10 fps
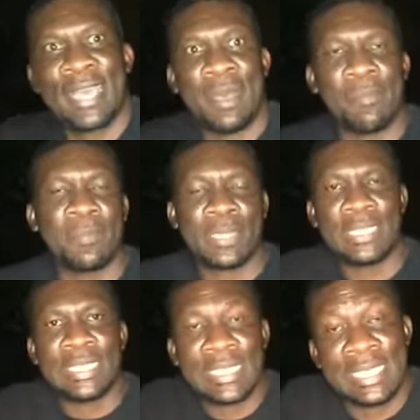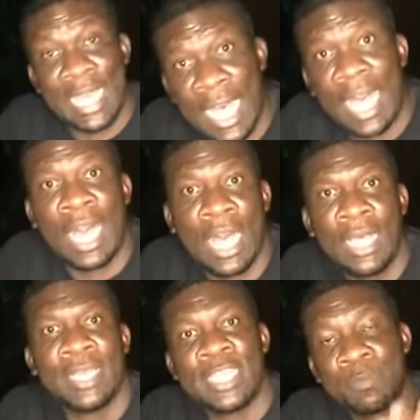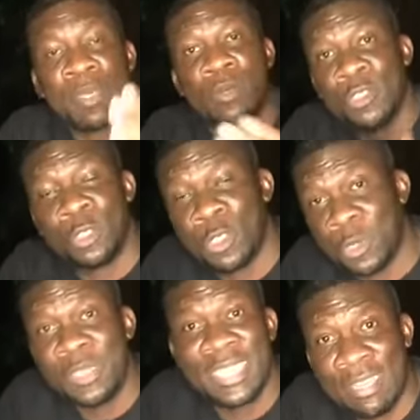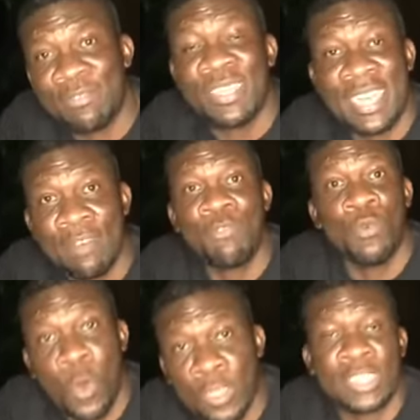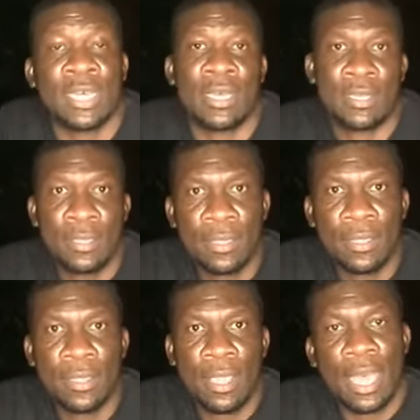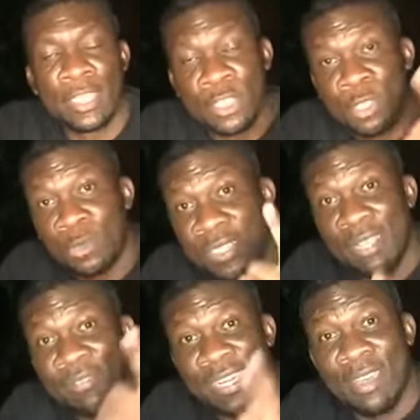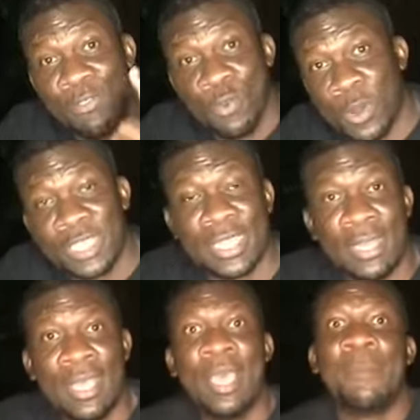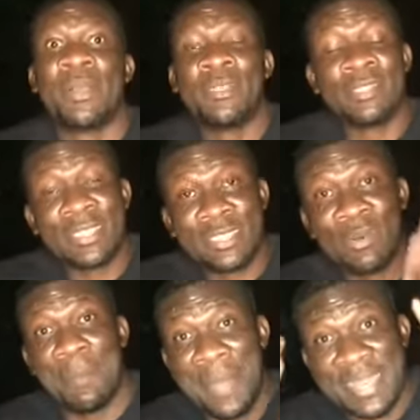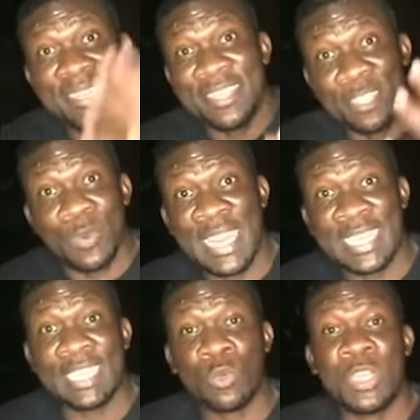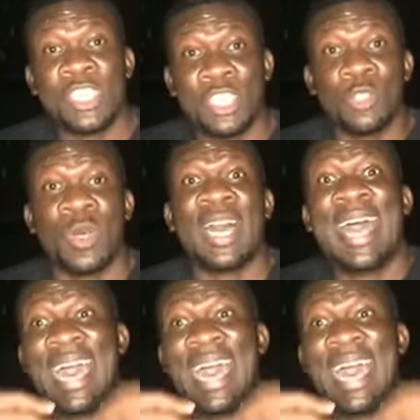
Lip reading: dam. It's because you don't have enough water. And you don't have enough water because of the tremendous rate at which you are